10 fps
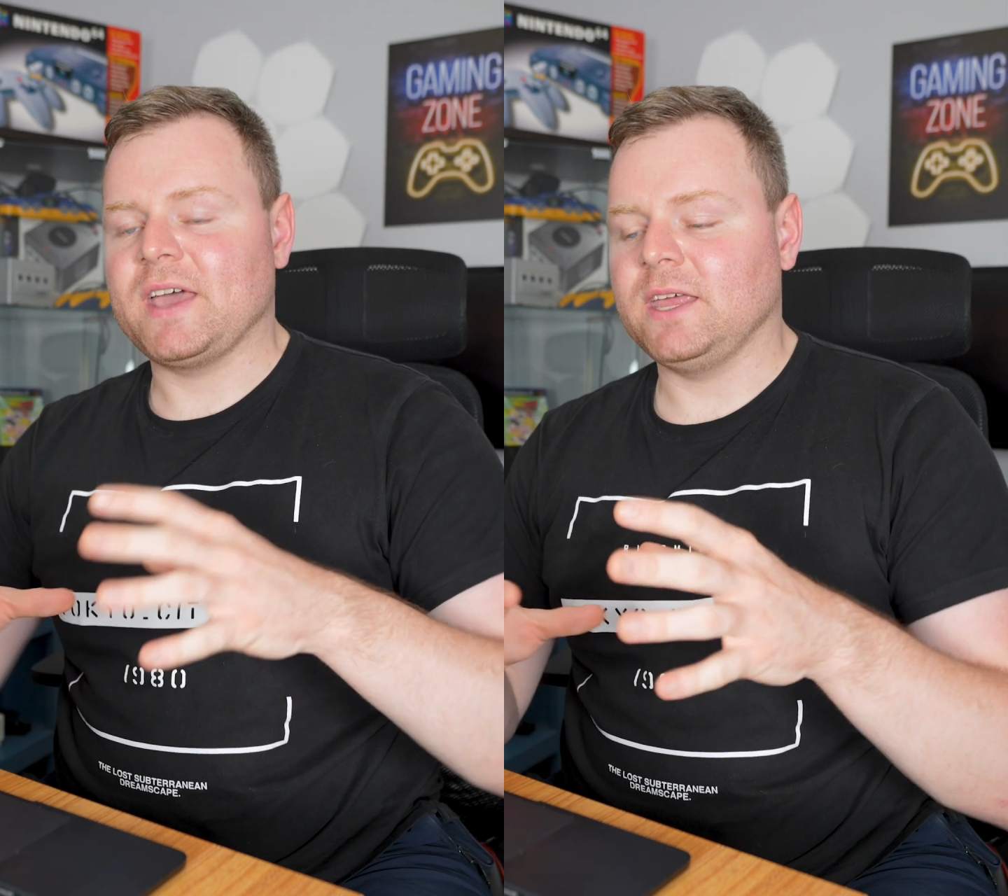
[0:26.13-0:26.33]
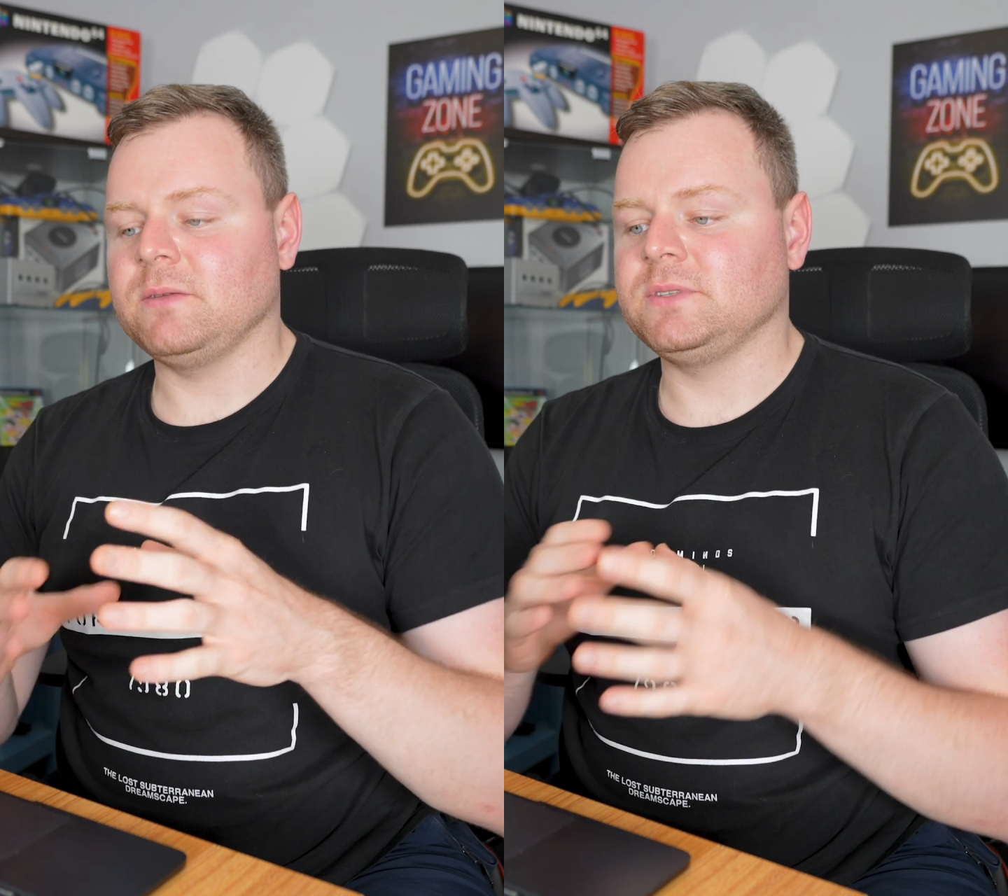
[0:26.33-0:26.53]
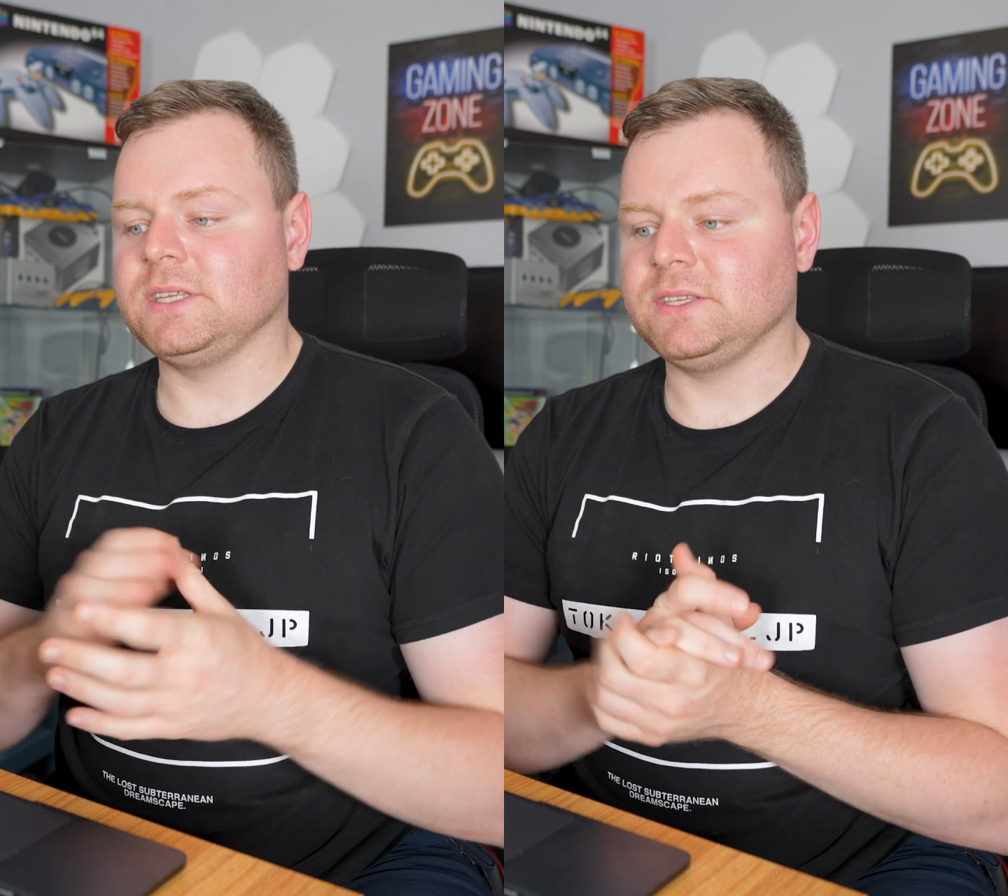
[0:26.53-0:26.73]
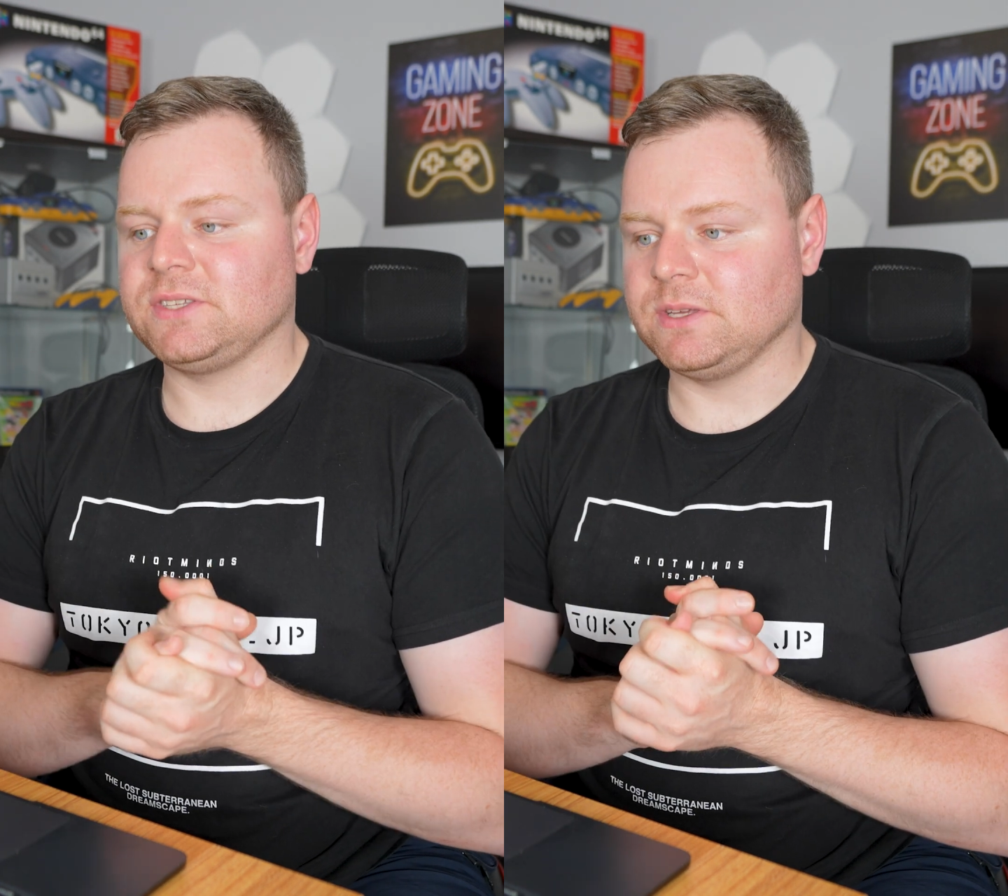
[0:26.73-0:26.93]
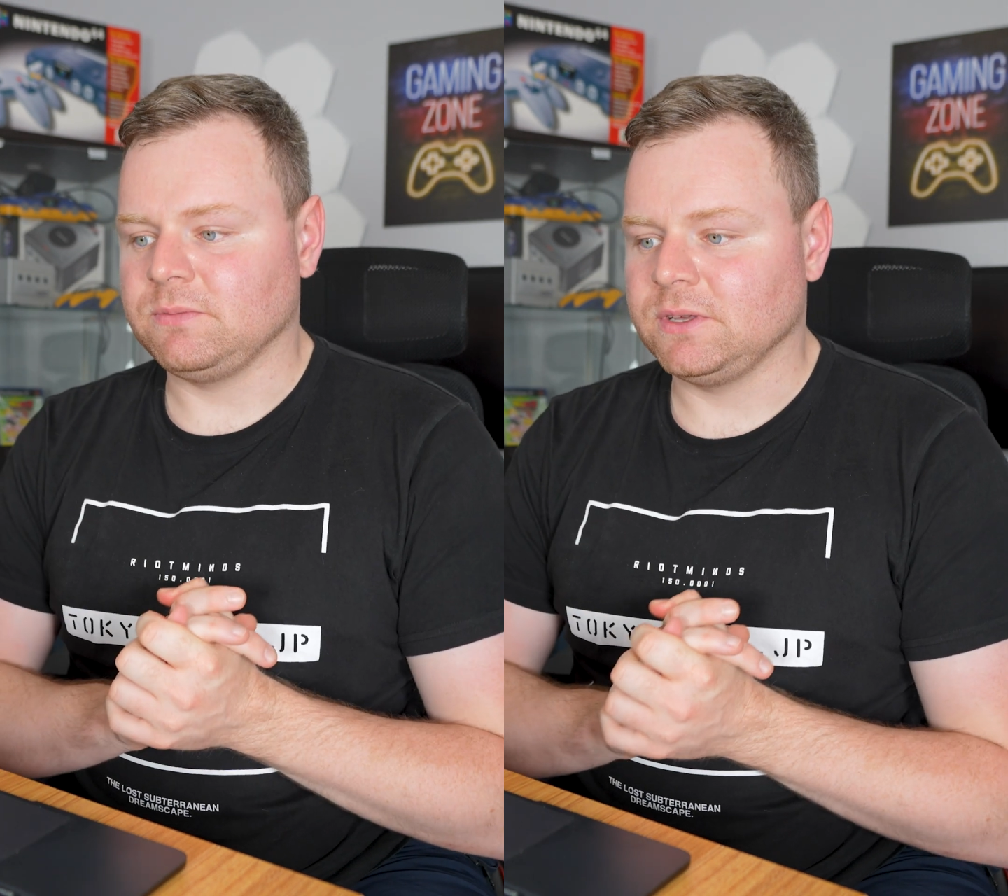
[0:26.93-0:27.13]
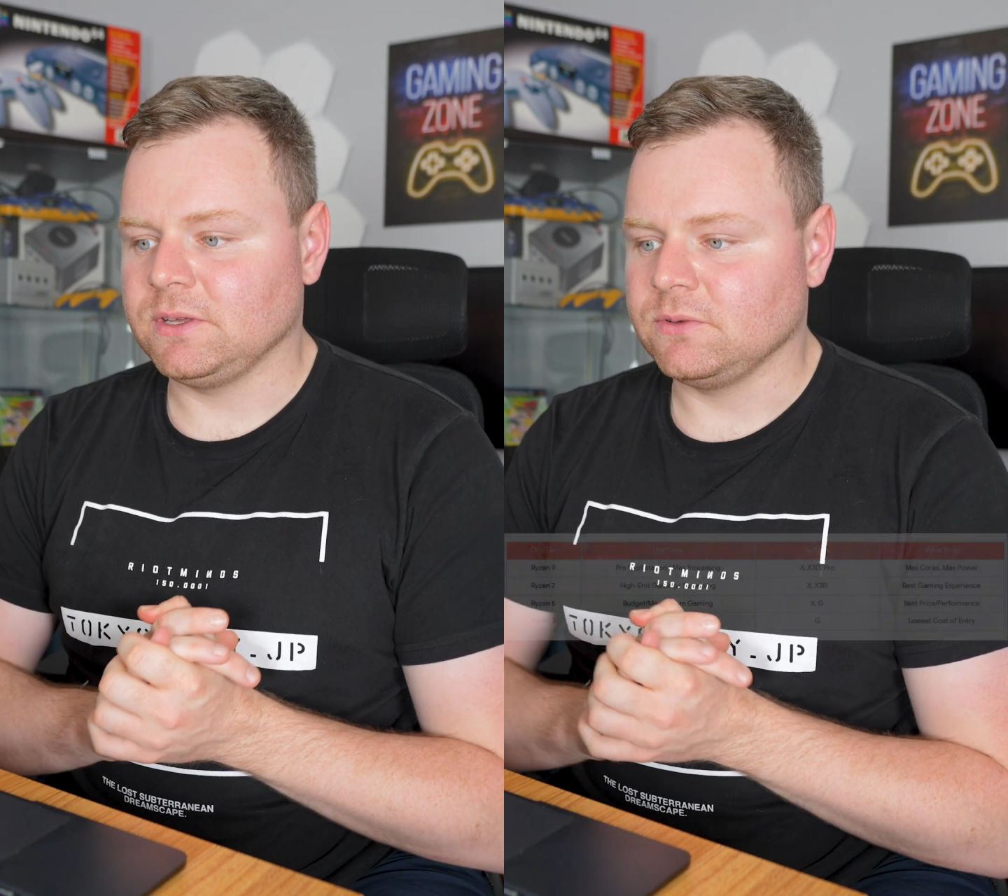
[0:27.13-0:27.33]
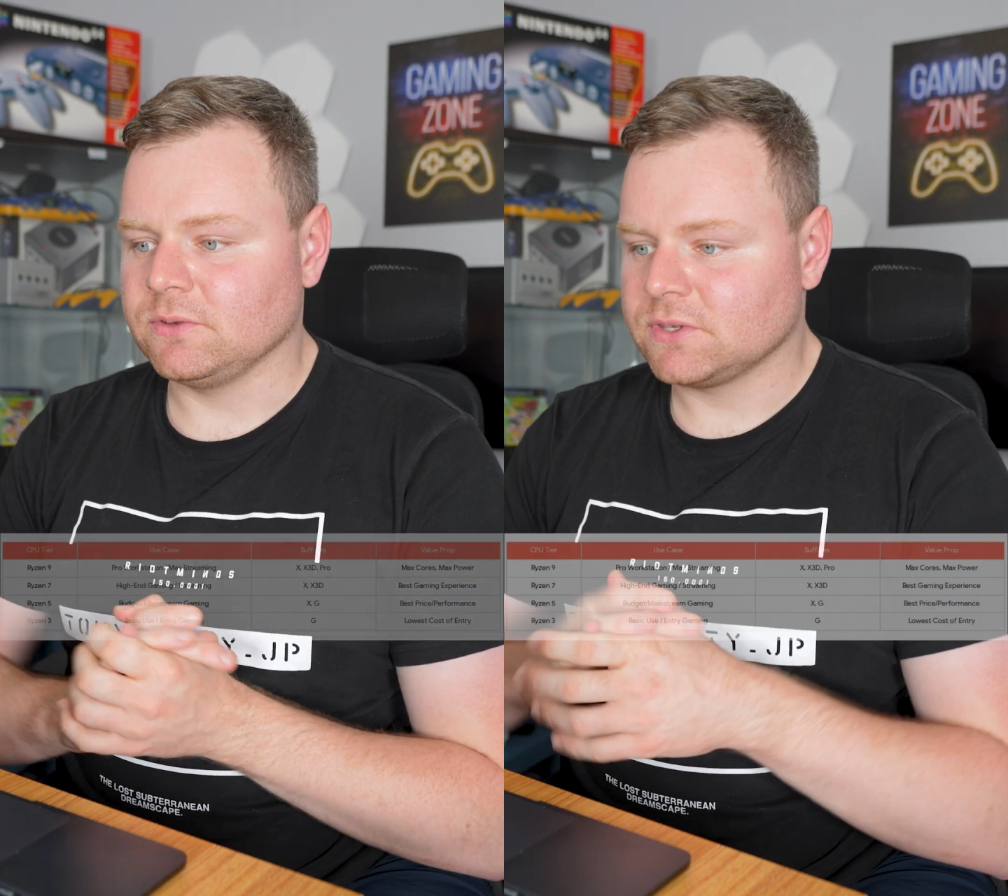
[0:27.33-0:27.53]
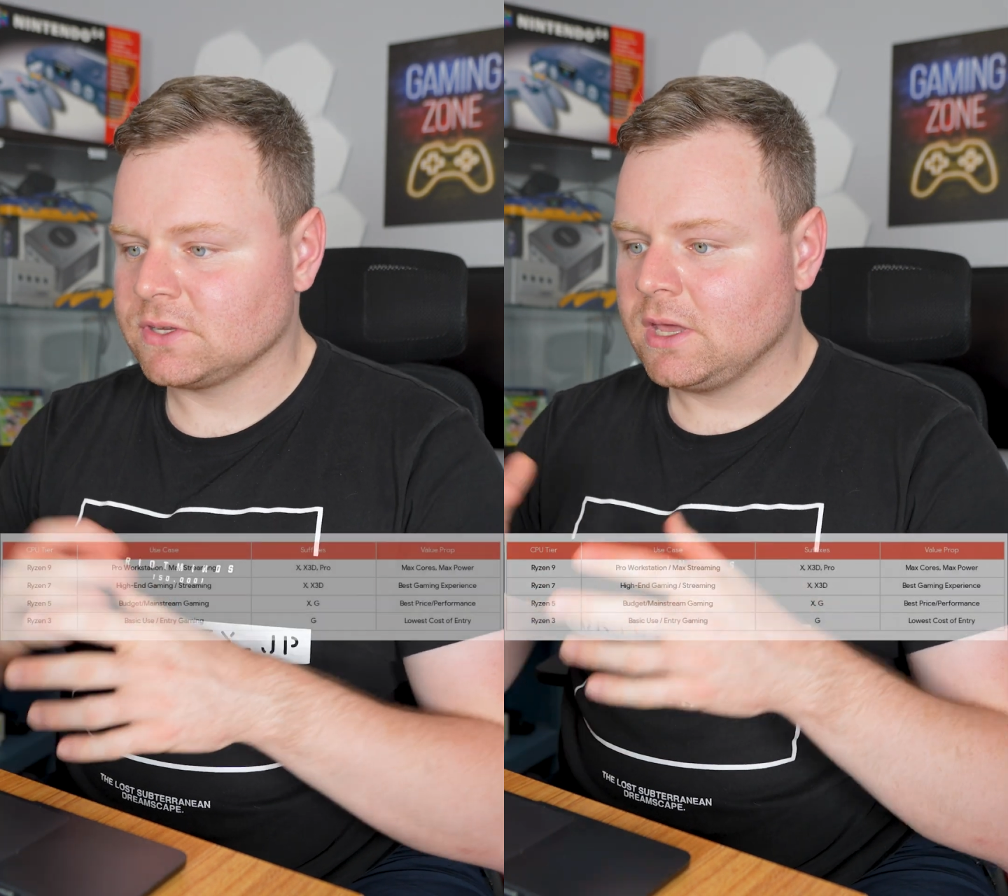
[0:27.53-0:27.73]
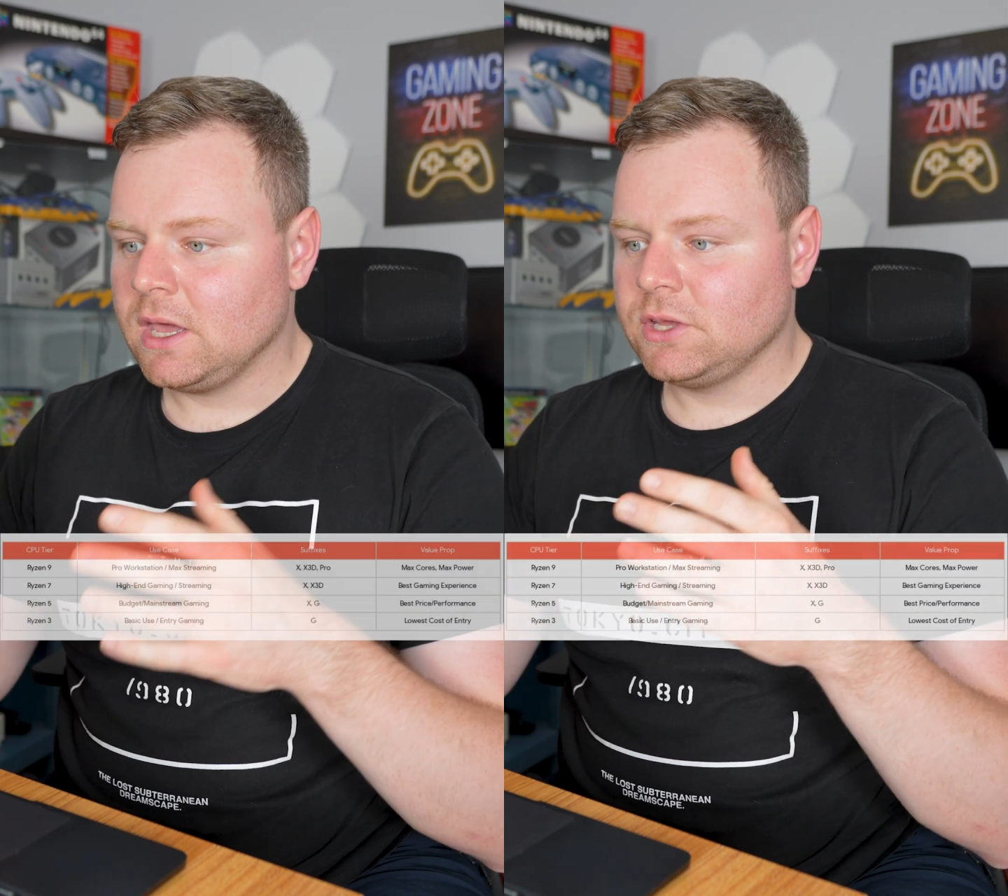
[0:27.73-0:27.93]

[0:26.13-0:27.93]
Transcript: AMD CPUs.